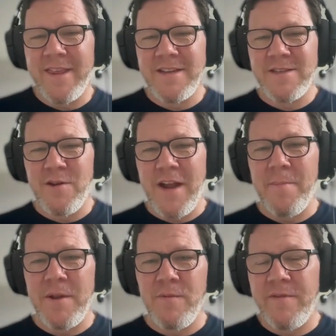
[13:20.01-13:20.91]
things are
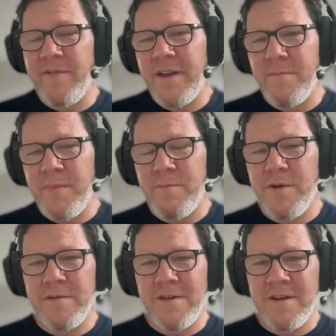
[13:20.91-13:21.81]
happening with fiat and people
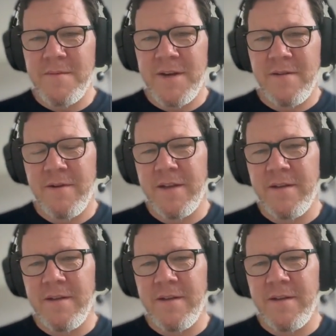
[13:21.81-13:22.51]
don't talk about it, right?